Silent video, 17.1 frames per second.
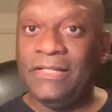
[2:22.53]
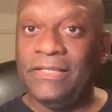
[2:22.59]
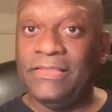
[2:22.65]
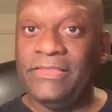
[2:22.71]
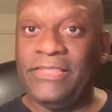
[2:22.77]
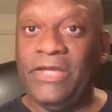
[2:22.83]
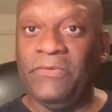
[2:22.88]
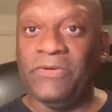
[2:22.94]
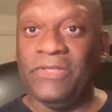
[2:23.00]

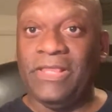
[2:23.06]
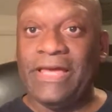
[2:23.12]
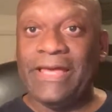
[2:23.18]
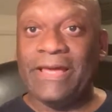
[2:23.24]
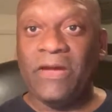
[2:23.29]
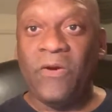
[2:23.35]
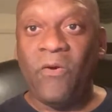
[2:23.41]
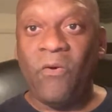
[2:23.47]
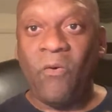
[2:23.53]
they were
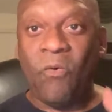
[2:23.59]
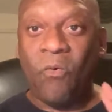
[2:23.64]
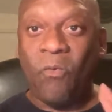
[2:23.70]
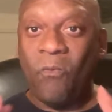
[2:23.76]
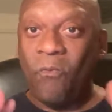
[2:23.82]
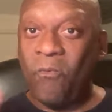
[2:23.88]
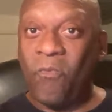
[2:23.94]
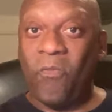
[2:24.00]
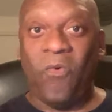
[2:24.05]
like,
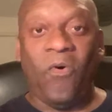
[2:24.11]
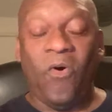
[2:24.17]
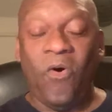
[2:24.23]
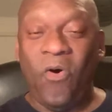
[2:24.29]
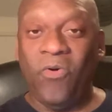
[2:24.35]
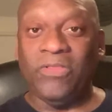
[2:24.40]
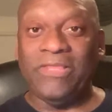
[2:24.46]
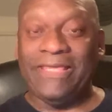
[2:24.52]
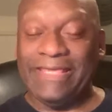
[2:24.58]

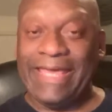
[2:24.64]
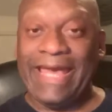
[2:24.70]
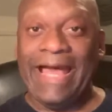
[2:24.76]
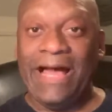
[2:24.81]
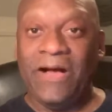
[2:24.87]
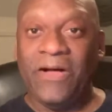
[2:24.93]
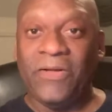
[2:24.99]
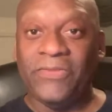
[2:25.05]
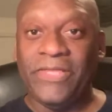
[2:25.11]
holy
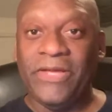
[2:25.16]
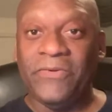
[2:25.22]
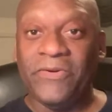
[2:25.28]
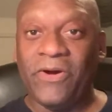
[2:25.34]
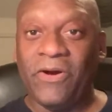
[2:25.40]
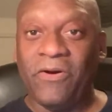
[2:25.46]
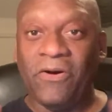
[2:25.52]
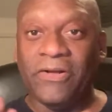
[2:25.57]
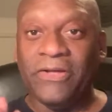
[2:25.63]
cow. They
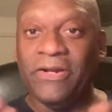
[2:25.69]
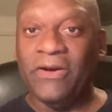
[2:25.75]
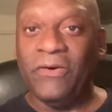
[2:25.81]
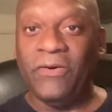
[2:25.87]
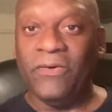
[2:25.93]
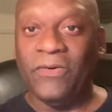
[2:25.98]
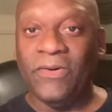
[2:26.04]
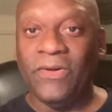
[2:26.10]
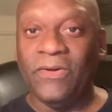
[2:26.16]
were, you
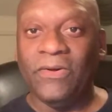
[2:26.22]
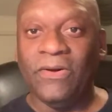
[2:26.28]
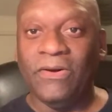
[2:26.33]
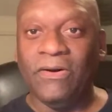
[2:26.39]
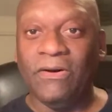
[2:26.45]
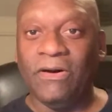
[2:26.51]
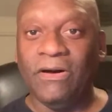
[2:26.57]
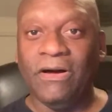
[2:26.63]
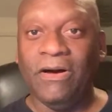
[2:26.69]
know,
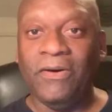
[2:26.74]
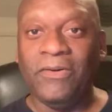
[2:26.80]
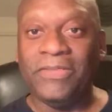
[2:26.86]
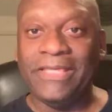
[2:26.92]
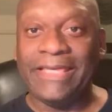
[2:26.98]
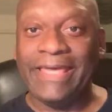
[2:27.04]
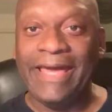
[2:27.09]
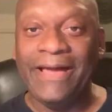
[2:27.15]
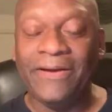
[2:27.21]

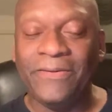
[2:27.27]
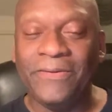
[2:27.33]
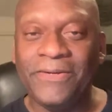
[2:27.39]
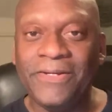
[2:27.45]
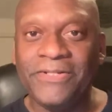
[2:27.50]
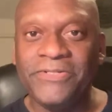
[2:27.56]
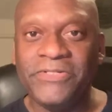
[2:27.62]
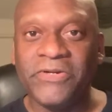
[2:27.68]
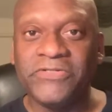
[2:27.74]
holy cow.
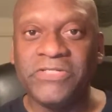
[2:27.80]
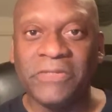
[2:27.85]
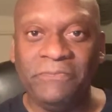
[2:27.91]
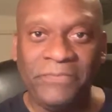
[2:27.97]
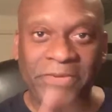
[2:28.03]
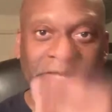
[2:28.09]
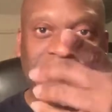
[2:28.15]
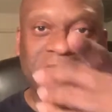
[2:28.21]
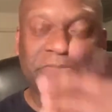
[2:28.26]
Joseph
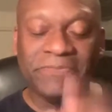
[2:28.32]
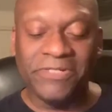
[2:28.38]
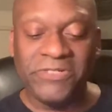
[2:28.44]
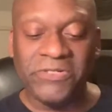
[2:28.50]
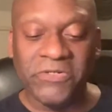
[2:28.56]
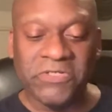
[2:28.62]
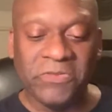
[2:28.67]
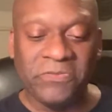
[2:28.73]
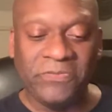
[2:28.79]
Benzman,
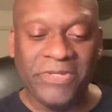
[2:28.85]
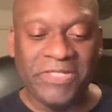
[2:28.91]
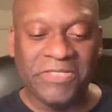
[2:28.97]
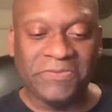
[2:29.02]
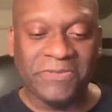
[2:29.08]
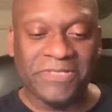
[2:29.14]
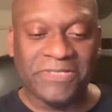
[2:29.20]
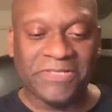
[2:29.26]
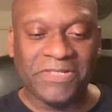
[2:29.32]
Joseph
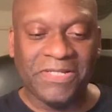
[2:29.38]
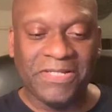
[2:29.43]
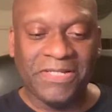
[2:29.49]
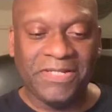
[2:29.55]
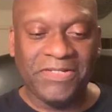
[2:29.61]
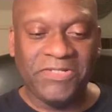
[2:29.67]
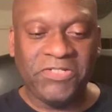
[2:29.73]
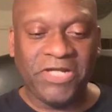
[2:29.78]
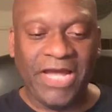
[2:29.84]
Benzman's
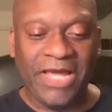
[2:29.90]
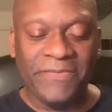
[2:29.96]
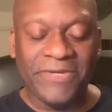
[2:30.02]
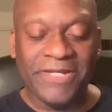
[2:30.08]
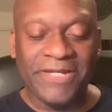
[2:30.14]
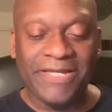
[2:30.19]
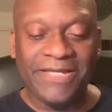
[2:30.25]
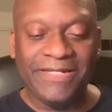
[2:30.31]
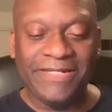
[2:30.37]

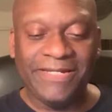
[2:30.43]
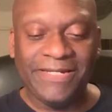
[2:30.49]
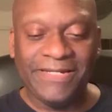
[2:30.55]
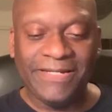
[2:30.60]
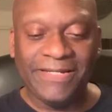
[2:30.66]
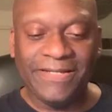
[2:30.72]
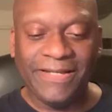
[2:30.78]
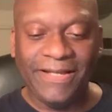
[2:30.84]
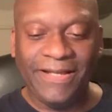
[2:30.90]
chiming in.
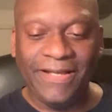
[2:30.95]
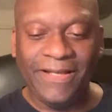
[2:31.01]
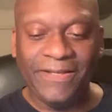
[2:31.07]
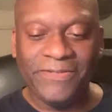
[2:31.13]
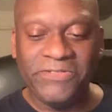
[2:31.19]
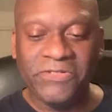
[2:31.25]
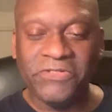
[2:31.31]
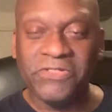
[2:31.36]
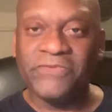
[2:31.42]
Uh,
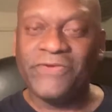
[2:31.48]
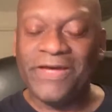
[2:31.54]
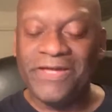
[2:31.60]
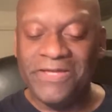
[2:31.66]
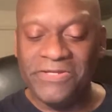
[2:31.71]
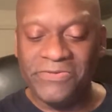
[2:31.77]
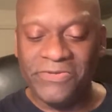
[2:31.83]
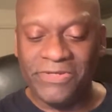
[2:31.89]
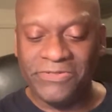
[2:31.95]
Joseph, how
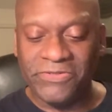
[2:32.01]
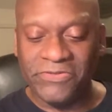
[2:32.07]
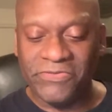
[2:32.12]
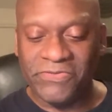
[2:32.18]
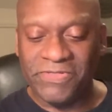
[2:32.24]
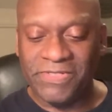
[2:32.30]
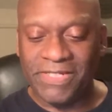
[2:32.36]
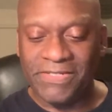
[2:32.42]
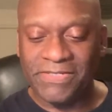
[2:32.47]
you doing?
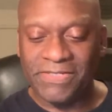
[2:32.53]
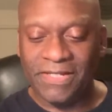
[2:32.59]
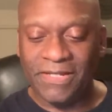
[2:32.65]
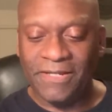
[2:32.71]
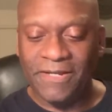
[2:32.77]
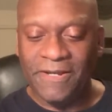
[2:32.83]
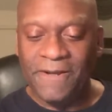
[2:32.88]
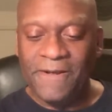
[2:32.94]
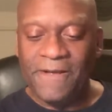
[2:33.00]
Joseph says,
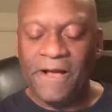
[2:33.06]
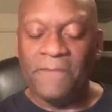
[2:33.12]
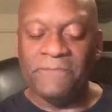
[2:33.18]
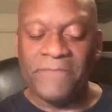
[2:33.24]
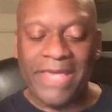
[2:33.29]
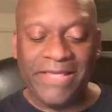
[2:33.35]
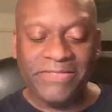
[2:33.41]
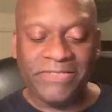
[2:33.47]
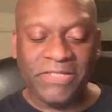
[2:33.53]
uh,
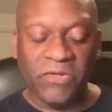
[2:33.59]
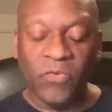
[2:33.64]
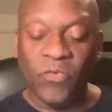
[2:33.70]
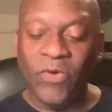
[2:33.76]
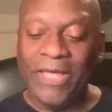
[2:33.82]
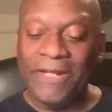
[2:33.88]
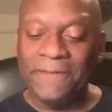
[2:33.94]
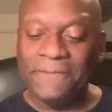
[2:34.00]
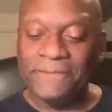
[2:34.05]
Amazing
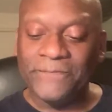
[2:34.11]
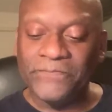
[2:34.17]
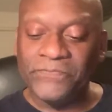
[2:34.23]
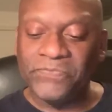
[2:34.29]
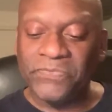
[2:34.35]
win.